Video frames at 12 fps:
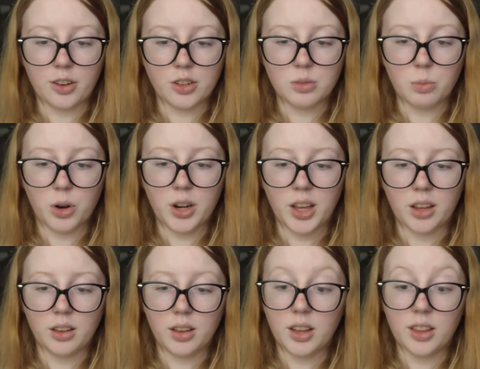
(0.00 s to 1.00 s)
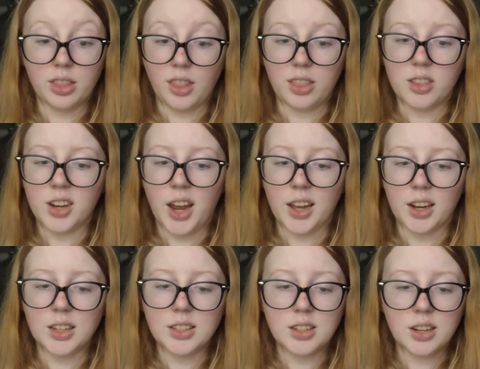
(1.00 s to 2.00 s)
first morning, then the
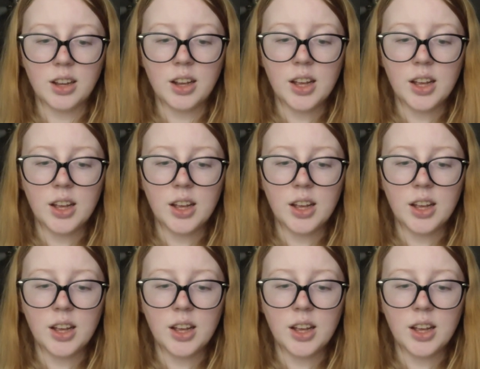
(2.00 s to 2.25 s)
next.